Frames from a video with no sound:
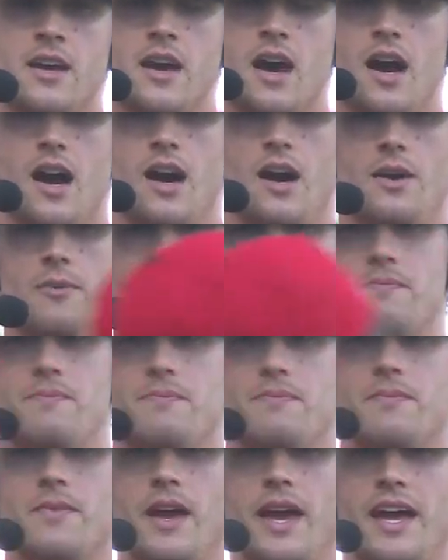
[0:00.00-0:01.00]

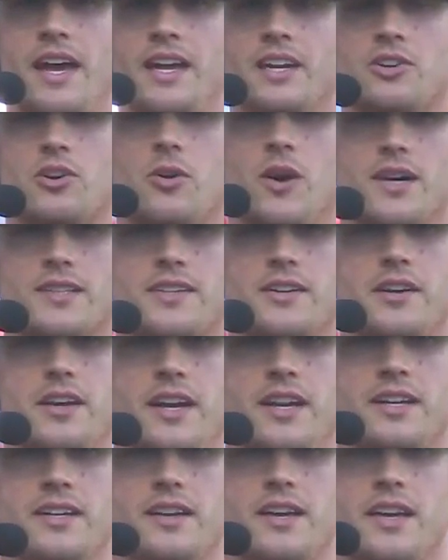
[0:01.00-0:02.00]
and go out there
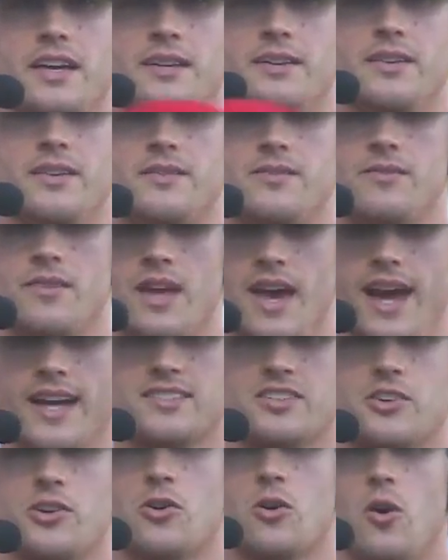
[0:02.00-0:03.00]
and
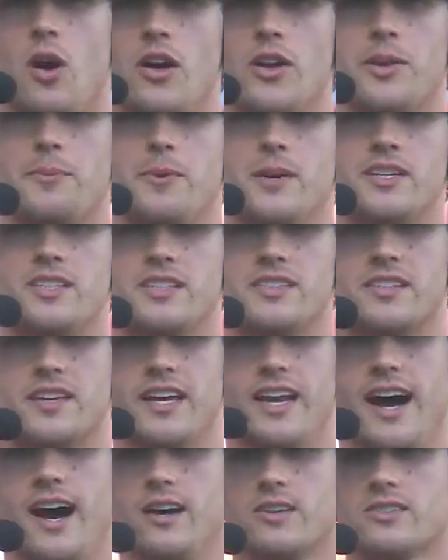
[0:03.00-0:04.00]
execute quality pitches,
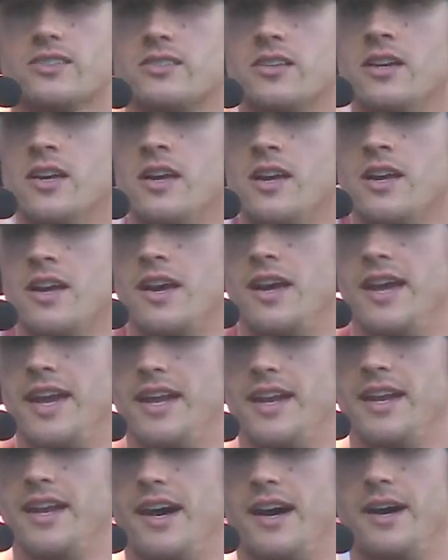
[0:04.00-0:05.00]
get outs.
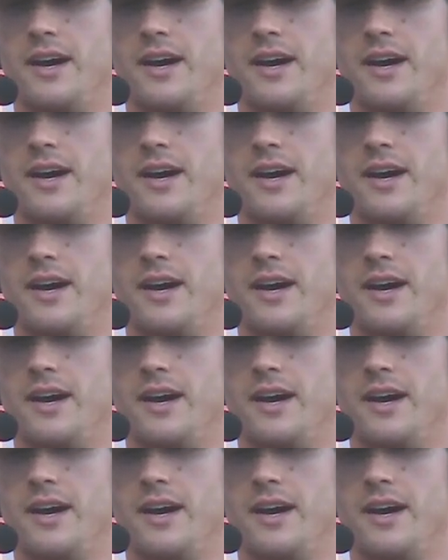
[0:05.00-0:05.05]
And,